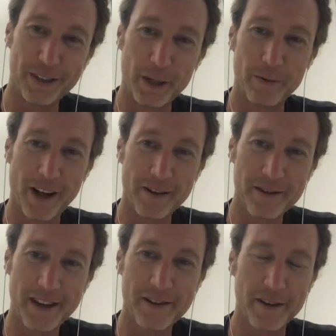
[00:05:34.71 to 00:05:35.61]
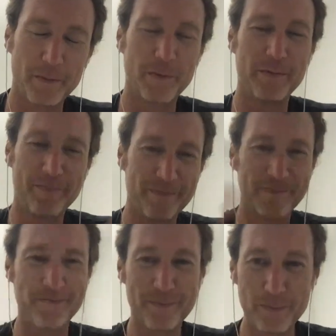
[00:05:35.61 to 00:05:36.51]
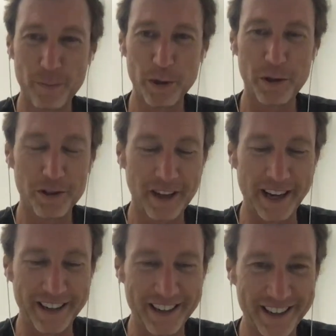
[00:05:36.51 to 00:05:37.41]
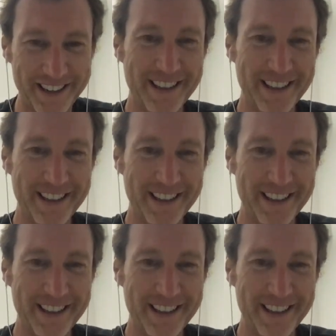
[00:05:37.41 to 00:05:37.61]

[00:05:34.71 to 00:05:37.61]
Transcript: you know, nonsense? Uh, what's your take?